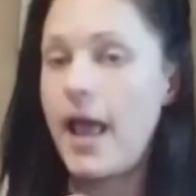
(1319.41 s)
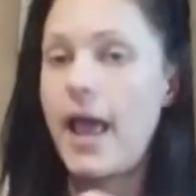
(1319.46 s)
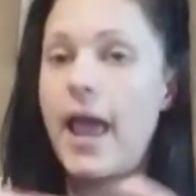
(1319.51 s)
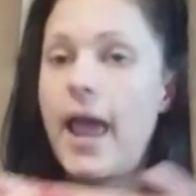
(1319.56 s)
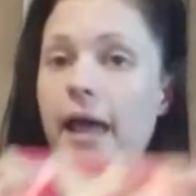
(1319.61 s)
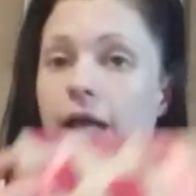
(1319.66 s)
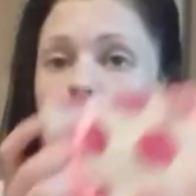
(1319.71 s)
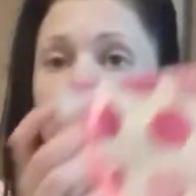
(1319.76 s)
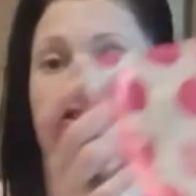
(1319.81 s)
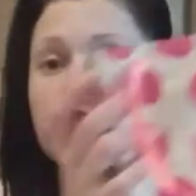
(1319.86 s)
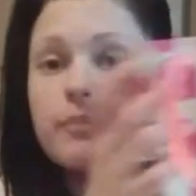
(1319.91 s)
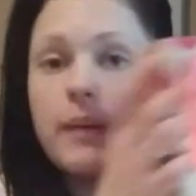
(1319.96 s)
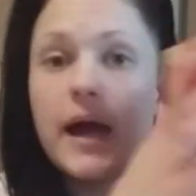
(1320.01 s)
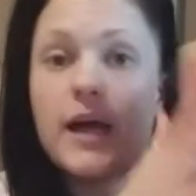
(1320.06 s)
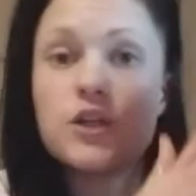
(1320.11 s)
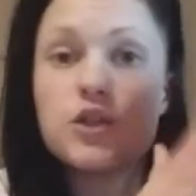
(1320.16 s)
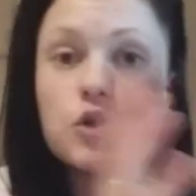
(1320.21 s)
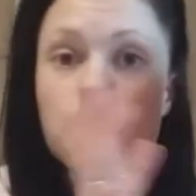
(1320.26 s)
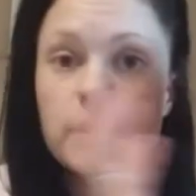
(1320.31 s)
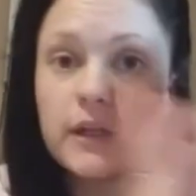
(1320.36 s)
And you've
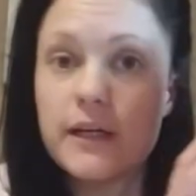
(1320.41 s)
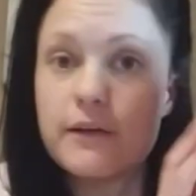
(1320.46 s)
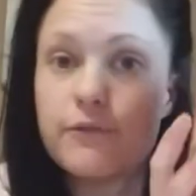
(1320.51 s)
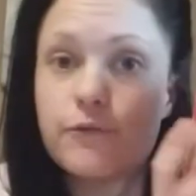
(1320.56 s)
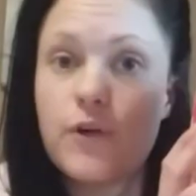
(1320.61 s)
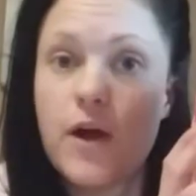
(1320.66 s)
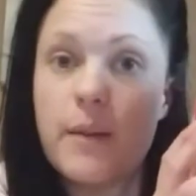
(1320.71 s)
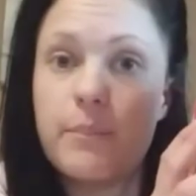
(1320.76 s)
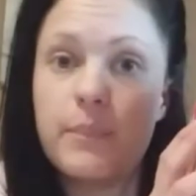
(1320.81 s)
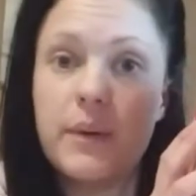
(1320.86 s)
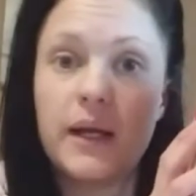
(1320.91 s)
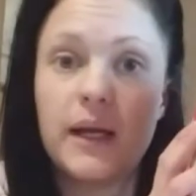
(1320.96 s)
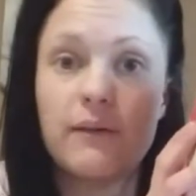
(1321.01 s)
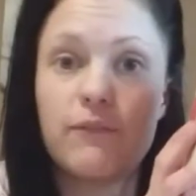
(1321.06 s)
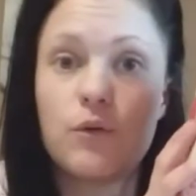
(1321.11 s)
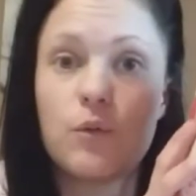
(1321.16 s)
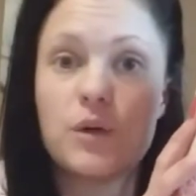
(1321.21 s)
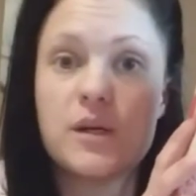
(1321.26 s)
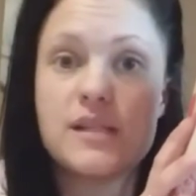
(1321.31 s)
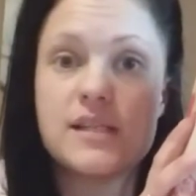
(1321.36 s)
made your gift wrapping.
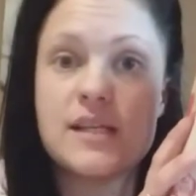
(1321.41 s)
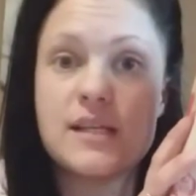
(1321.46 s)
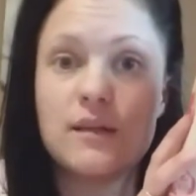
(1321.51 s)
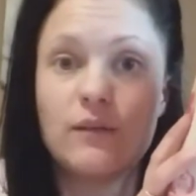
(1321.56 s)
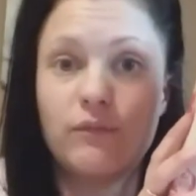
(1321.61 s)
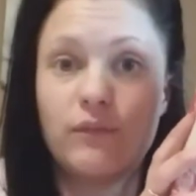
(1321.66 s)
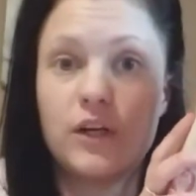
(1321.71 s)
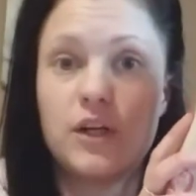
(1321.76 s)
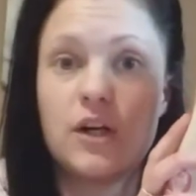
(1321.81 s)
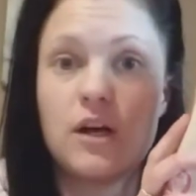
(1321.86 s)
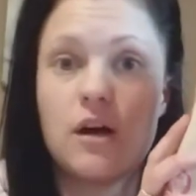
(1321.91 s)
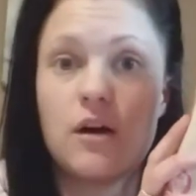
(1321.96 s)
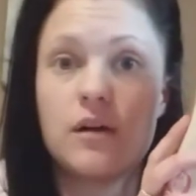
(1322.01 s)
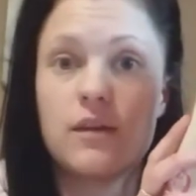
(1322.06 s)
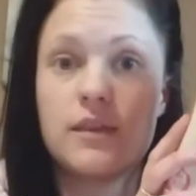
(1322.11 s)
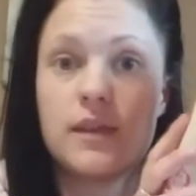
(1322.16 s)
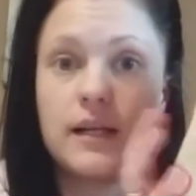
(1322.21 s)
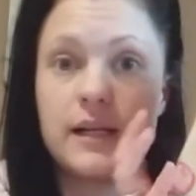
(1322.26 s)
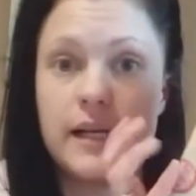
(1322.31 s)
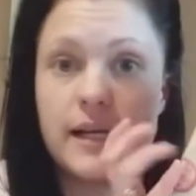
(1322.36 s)
If you want to see the
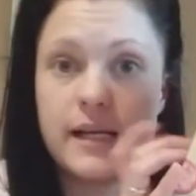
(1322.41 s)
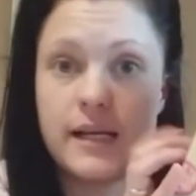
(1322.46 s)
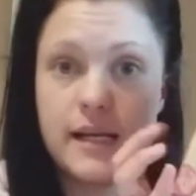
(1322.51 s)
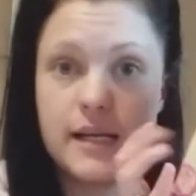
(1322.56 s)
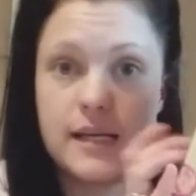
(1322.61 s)
video, the link